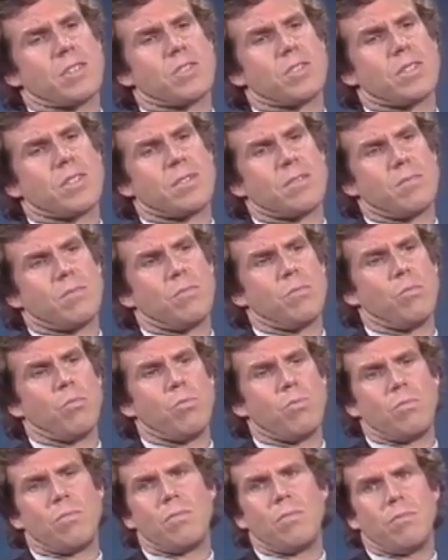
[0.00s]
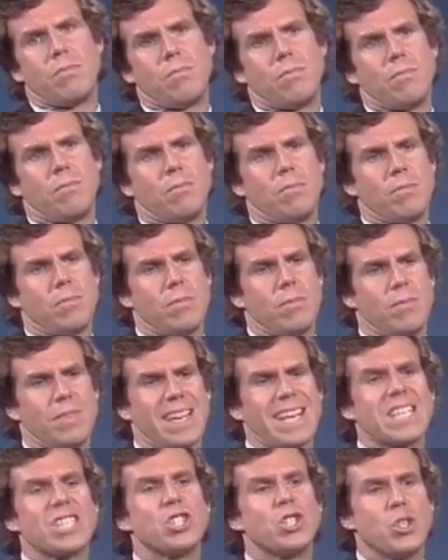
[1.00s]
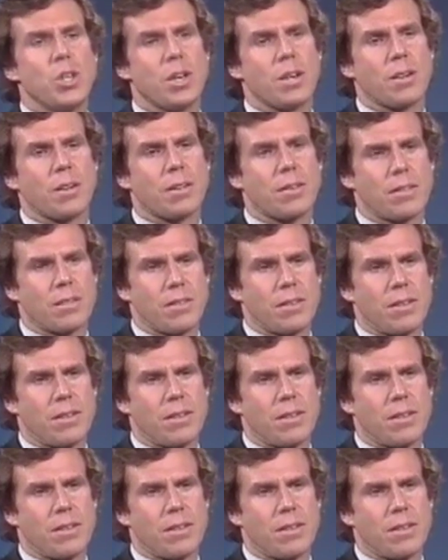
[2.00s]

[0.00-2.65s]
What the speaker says: What kind of scenario do you see within the